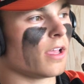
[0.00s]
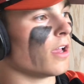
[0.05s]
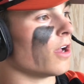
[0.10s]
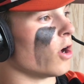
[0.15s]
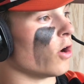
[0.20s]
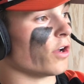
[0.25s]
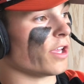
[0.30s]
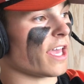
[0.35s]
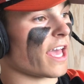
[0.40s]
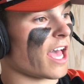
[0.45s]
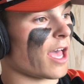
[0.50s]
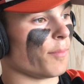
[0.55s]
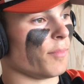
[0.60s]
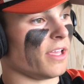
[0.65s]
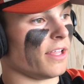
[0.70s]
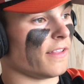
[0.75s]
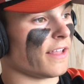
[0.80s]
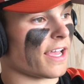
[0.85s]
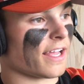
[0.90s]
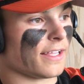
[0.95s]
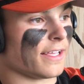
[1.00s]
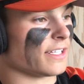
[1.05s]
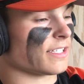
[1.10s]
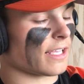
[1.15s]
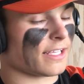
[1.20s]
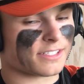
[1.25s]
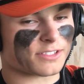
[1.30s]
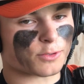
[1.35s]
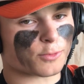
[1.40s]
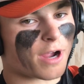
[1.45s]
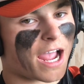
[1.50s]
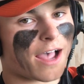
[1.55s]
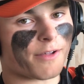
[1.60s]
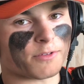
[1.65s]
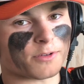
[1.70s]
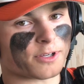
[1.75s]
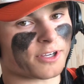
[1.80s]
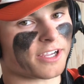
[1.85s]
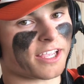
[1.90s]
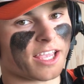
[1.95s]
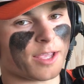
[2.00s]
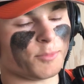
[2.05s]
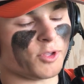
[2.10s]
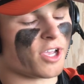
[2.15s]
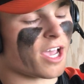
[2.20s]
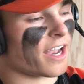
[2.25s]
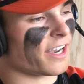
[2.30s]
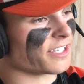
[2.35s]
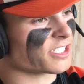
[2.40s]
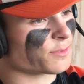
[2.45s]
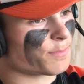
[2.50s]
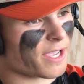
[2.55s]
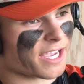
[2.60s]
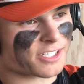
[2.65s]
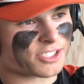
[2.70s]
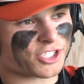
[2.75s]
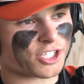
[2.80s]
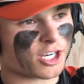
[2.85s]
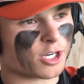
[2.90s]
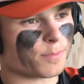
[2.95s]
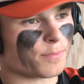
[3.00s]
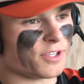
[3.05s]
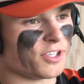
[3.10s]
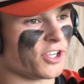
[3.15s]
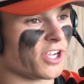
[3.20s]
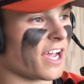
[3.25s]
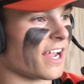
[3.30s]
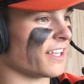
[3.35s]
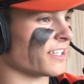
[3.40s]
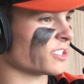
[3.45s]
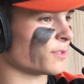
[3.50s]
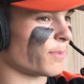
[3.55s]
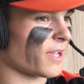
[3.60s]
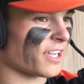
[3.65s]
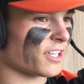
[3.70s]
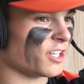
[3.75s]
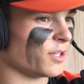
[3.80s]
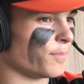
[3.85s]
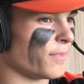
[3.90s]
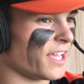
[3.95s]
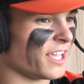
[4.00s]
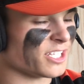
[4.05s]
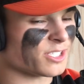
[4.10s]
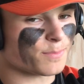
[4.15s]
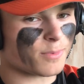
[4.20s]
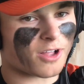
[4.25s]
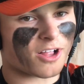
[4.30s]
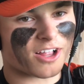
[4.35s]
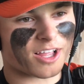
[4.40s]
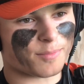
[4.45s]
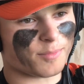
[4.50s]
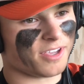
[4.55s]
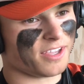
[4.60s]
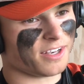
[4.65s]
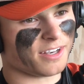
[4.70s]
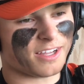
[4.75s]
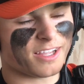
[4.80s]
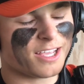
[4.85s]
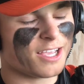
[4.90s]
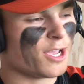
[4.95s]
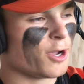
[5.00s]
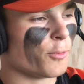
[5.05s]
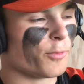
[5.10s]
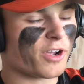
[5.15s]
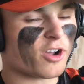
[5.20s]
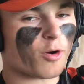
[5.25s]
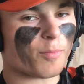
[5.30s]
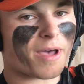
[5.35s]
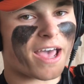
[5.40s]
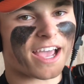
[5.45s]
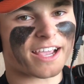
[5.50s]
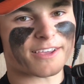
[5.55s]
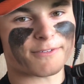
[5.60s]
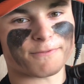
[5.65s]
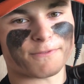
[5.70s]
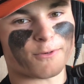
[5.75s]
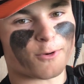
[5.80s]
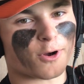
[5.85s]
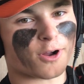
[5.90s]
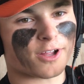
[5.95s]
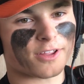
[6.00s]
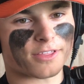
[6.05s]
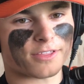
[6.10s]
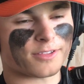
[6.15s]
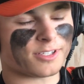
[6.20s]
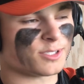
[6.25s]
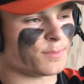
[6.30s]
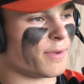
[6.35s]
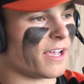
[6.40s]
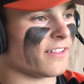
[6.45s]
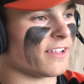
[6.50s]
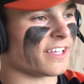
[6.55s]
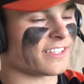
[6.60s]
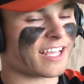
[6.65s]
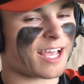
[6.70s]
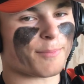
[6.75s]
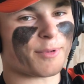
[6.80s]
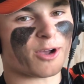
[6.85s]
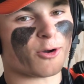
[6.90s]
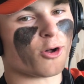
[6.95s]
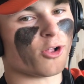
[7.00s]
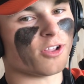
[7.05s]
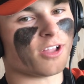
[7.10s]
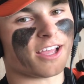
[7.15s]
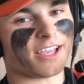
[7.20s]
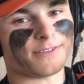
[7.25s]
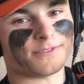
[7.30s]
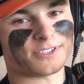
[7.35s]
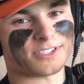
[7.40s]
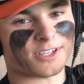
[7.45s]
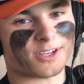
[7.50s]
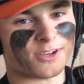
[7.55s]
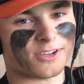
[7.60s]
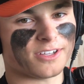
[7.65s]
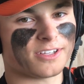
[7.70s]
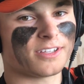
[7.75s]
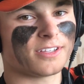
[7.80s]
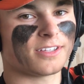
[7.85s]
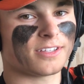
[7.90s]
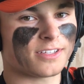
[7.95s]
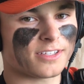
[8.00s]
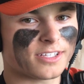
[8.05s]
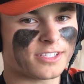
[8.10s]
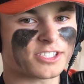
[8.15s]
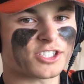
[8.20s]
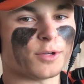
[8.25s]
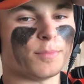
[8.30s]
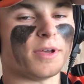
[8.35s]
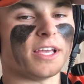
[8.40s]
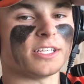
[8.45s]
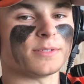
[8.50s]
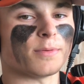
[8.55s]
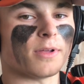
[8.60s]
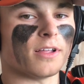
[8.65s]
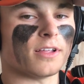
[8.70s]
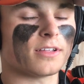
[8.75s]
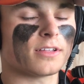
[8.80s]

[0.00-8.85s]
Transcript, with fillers: Oh yeah, I mean that it's a rivalry game. You got to expect chirp and you got to expect good baseball. I mean, we go back and forth. It's been like that my whole life, so Good baseball.